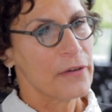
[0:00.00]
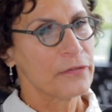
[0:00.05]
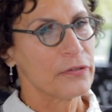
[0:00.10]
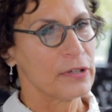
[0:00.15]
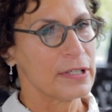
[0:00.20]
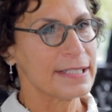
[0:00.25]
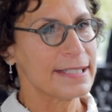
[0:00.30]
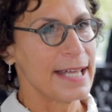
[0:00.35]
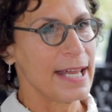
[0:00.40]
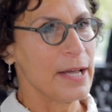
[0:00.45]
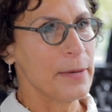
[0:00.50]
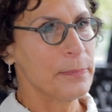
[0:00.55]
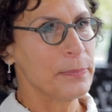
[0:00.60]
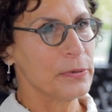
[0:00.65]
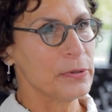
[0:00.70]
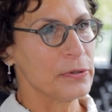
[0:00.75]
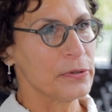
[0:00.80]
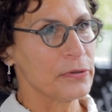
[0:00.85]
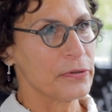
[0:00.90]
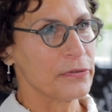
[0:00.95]
For
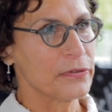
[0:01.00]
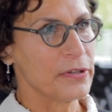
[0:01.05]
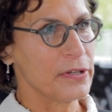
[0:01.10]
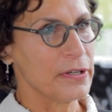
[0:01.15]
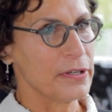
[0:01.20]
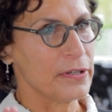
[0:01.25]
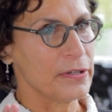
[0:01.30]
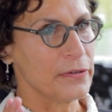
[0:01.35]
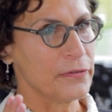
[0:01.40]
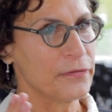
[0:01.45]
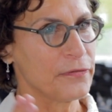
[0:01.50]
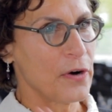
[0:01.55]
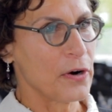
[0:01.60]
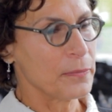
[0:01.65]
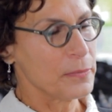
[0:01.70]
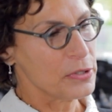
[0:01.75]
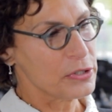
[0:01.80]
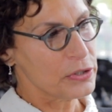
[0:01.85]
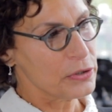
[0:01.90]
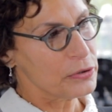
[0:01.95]
example, the
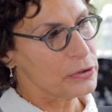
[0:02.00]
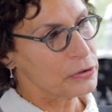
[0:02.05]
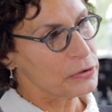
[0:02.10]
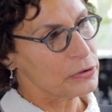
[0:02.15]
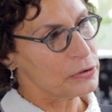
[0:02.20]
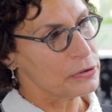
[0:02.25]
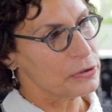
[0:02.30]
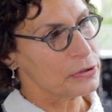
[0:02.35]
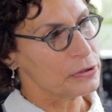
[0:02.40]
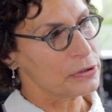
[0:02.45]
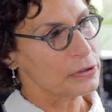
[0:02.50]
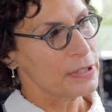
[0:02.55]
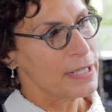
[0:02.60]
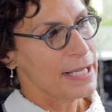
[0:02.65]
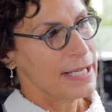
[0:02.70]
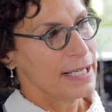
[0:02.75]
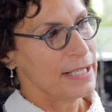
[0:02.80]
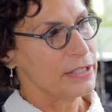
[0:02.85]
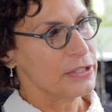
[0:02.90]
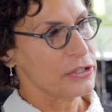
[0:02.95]
pharmaceutical
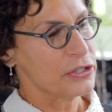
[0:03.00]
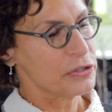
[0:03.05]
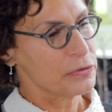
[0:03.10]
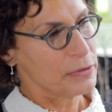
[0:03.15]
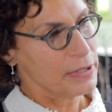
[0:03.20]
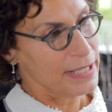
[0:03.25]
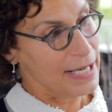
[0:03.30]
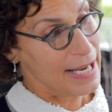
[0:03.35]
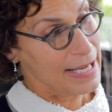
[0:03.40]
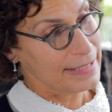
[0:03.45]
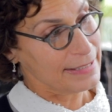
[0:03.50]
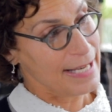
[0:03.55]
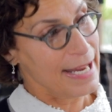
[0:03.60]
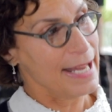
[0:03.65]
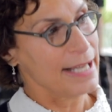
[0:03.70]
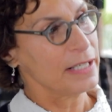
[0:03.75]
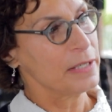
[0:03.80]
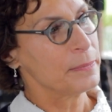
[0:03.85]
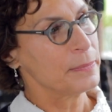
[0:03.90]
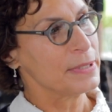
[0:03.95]
industry had
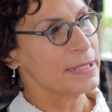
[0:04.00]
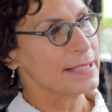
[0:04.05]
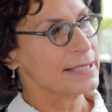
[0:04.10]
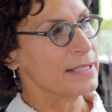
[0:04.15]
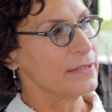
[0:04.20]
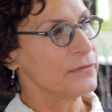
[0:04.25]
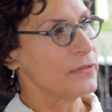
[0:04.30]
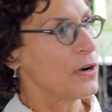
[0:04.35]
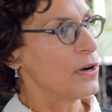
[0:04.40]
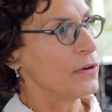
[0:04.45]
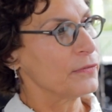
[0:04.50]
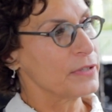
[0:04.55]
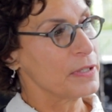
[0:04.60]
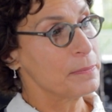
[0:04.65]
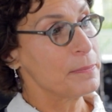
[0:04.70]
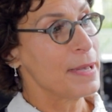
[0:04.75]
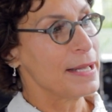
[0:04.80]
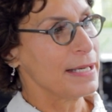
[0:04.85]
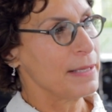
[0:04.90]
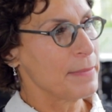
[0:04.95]
cannabis involved in
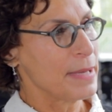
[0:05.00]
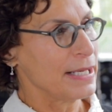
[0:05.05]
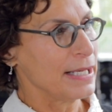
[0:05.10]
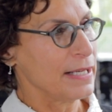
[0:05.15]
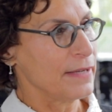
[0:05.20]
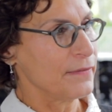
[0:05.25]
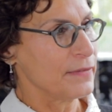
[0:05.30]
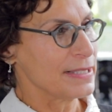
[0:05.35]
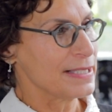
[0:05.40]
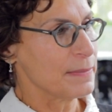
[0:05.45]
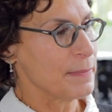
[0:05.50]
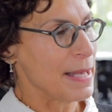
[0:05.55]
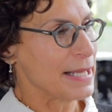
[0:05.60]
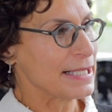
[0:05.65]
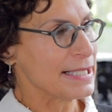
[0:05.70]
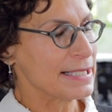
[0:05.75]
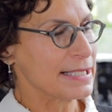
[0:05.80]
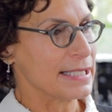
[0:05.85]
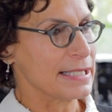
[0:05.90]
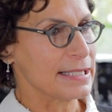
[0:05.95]
many, many of its
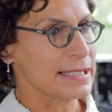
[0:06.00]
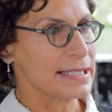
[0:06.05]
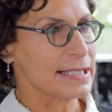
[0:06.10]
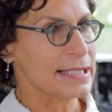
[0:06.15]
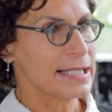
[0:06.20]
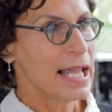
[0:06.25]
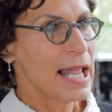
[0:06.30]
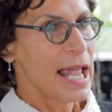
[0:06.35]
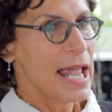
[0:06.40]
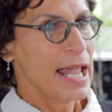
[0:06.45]
medicines,